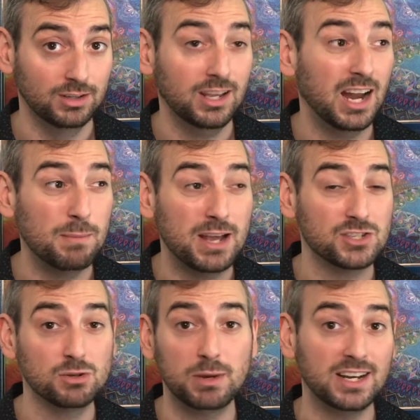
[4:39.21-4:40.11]
and I
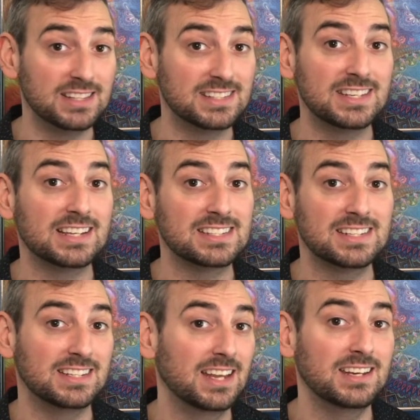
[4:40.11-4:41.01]
masturbated 6 to
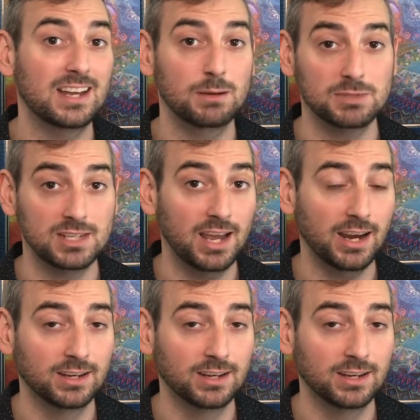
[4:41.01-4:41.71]
10 times a day.